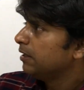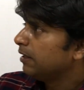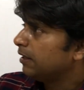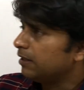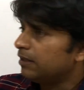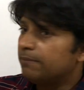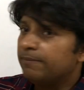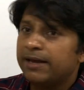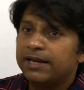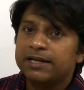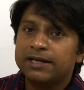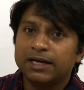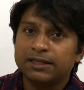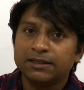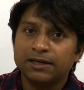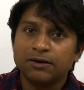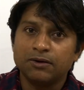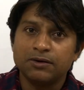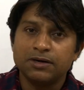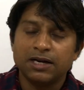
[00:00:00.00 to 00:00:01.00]
Remaining
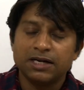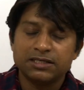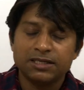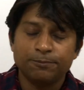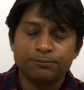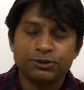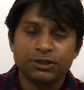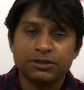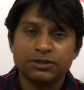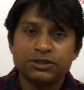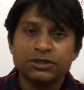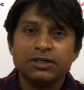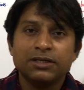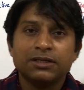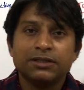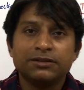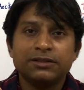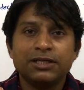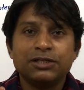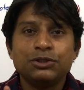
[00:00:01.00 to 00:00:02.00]
other contraceptions,
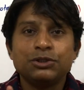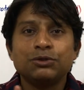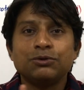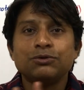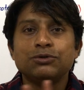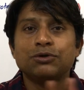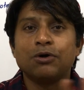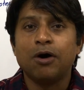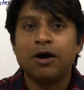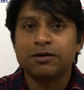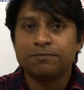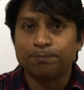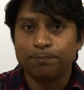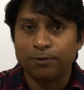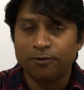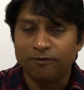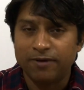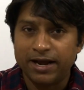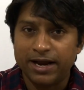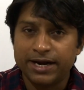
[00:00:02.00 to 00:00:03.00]
they do not
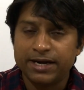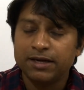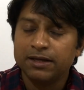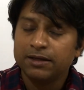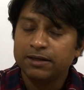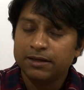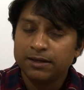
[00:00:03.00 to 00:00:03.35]
provide